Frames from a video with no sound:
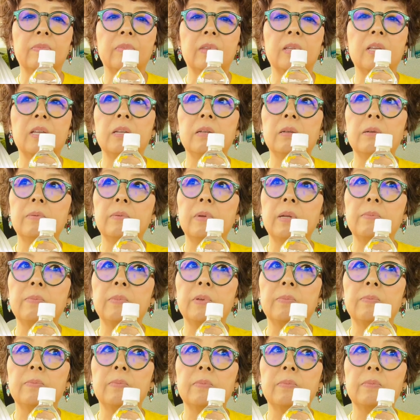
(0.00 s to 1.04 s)
um, I
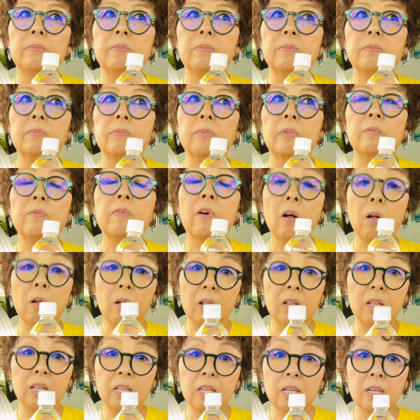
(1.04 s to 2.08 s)
mean,
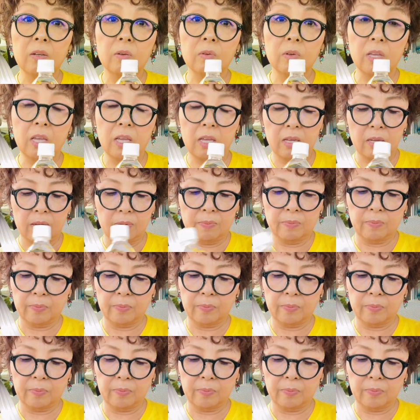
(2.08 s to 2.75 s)
fall. Okay.